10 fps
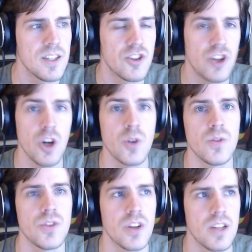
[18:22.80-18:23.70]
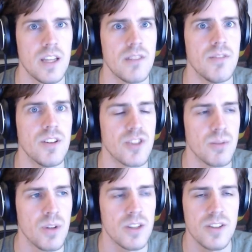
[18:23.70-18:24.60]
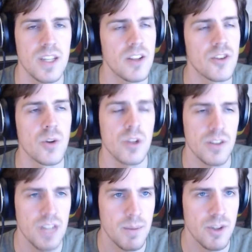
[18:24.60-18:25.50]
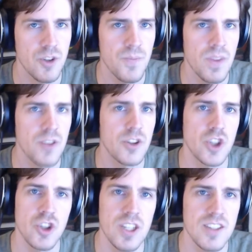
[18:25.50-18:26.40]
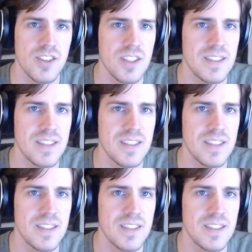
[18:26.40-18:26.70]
toads are like invincible, like they're taking so little damage. And so the trick is to